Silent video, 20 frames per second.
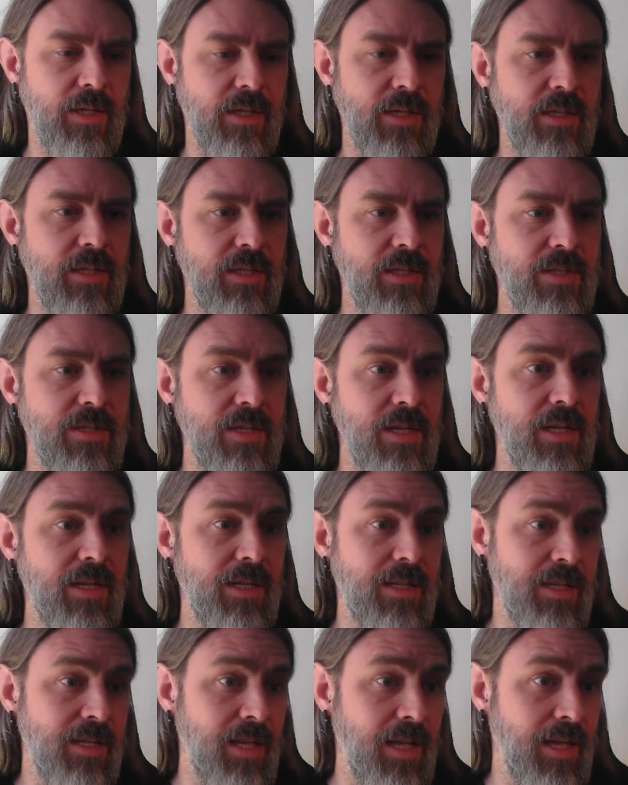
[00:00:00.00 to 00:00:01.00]
is
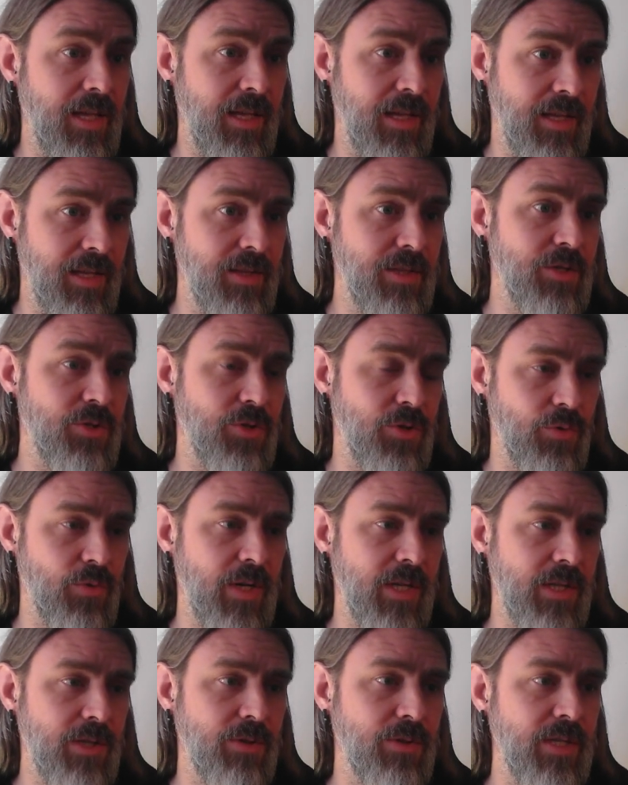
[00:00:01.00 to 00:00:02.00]
in this
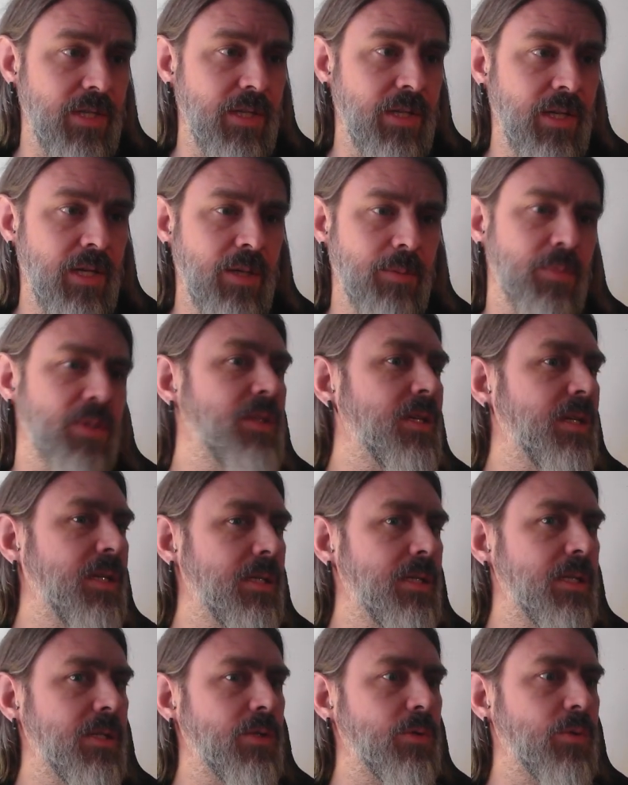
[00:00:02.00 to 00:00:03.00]
directory, but the
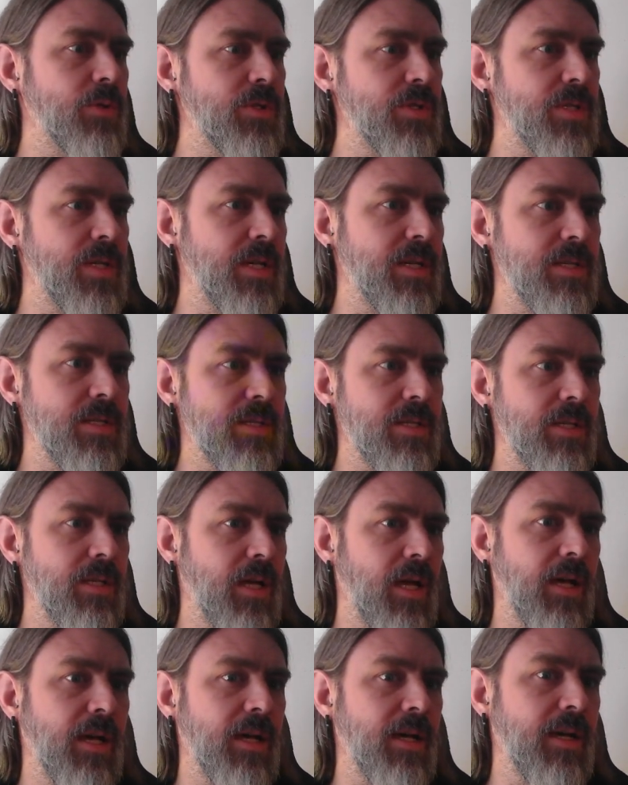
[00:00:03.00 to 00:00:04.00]
git ignore says
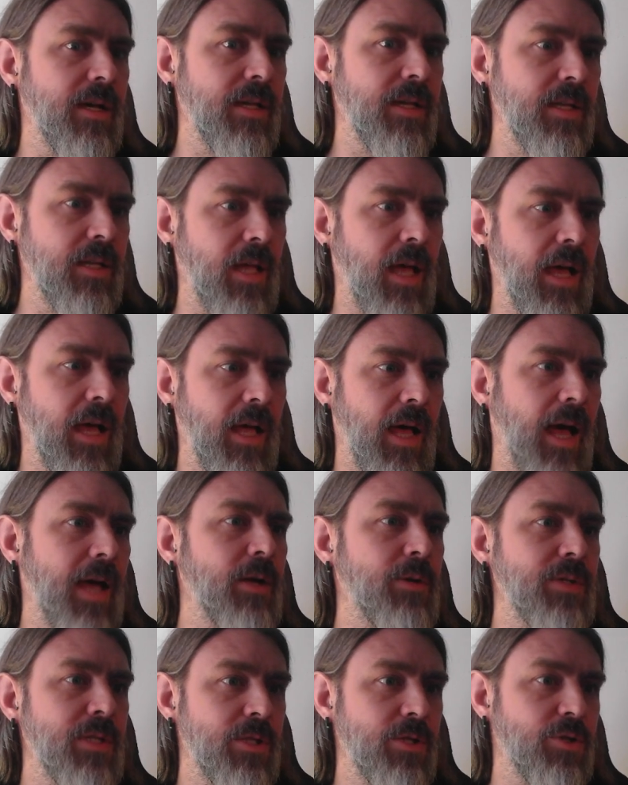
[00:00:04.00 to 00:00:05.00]
I
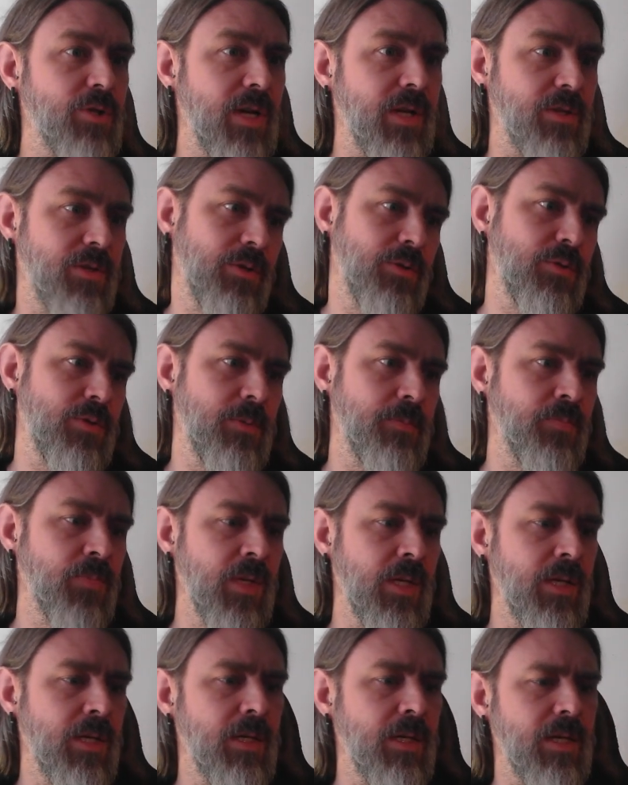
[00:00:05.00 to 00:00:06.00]
don't need to track those.
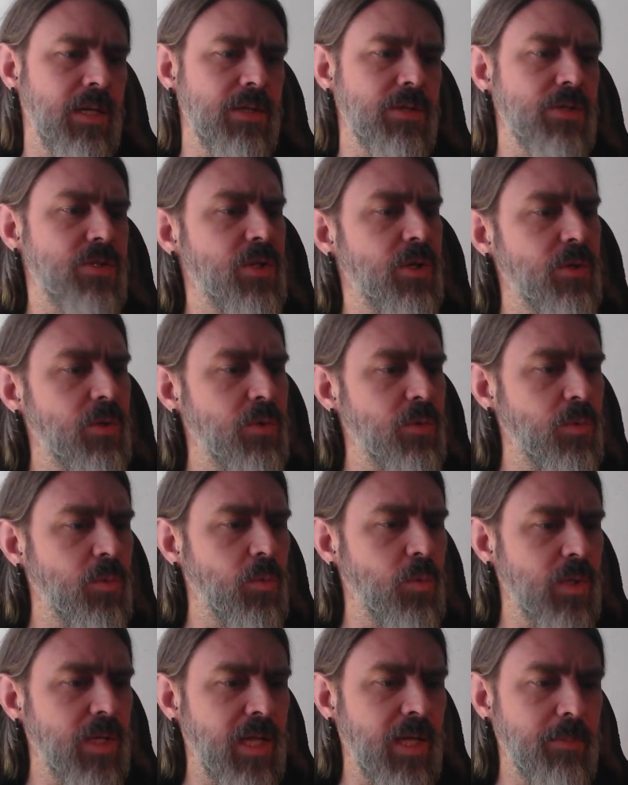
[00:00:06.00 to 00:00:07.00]
And so
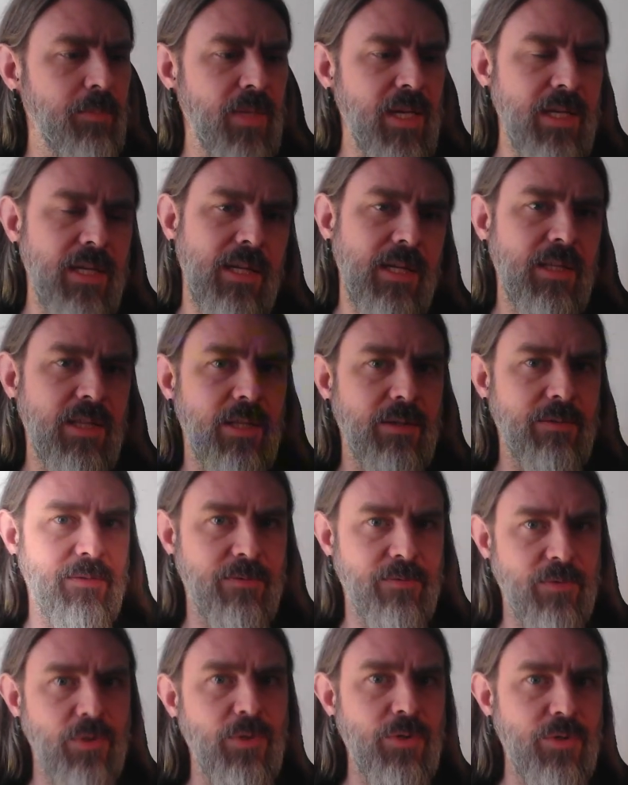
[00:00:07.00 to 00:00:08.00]
when I'm making the
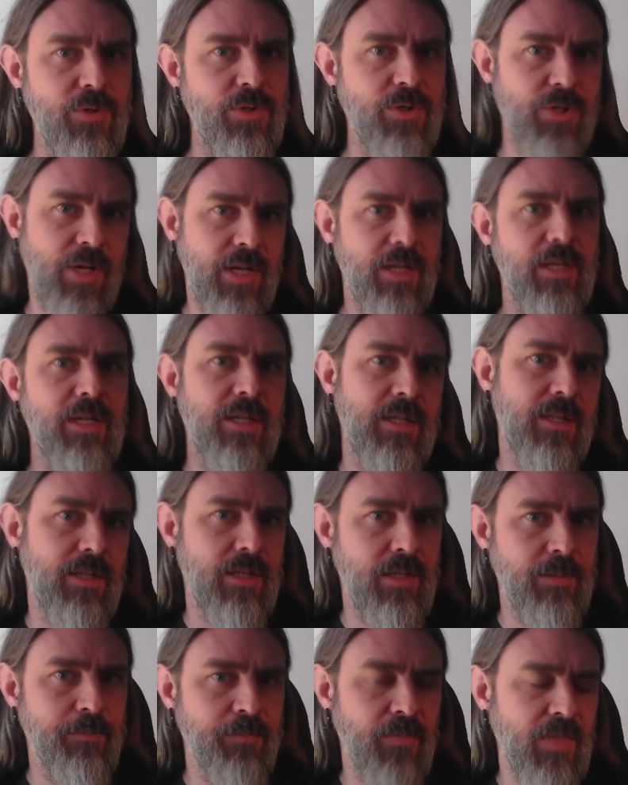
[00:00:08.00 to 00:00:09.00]
first check-in,
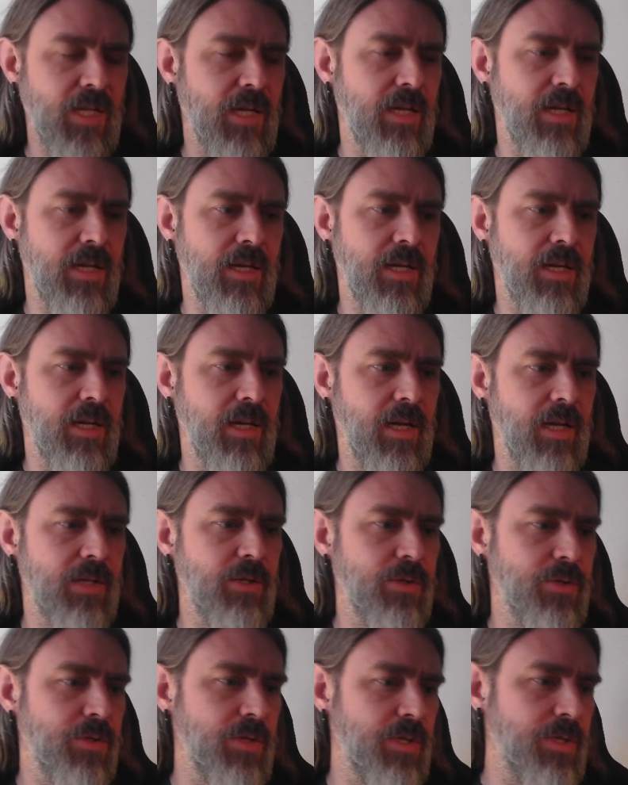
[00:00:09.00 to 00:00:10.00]
I
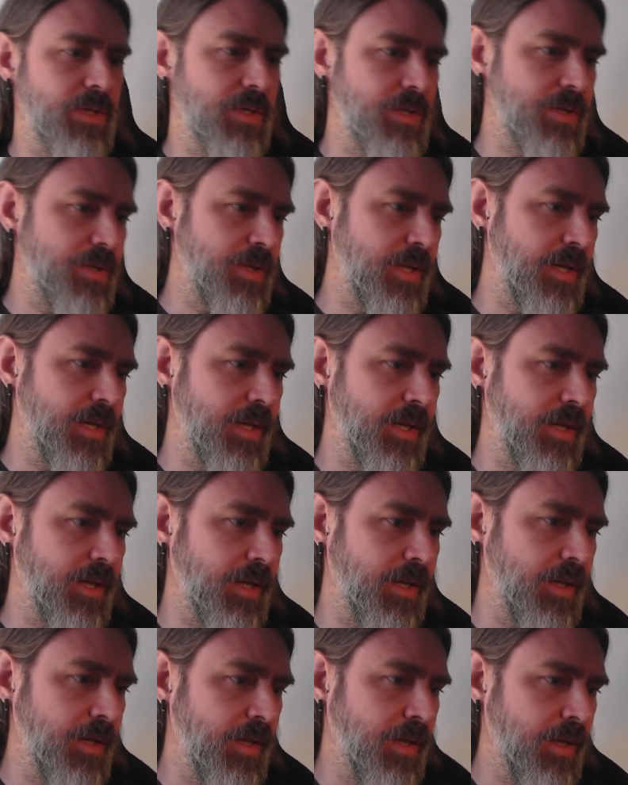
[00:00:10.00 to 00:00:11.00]
usually just say
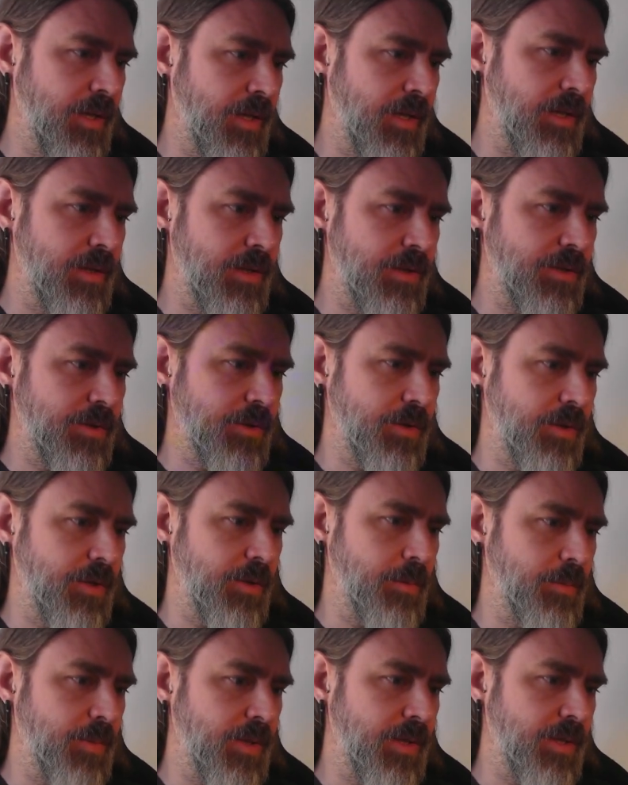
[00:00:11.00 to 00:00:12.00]
initial
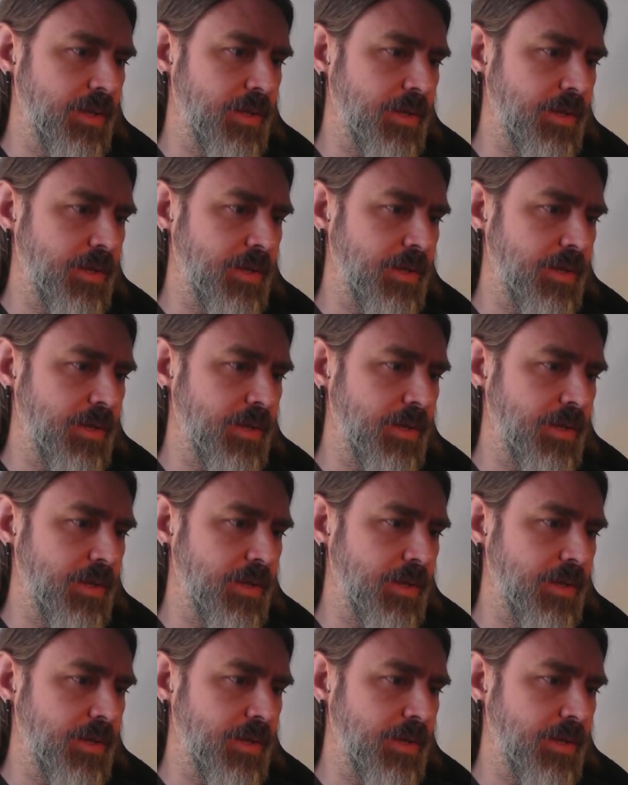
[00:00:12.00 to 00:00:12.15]
commit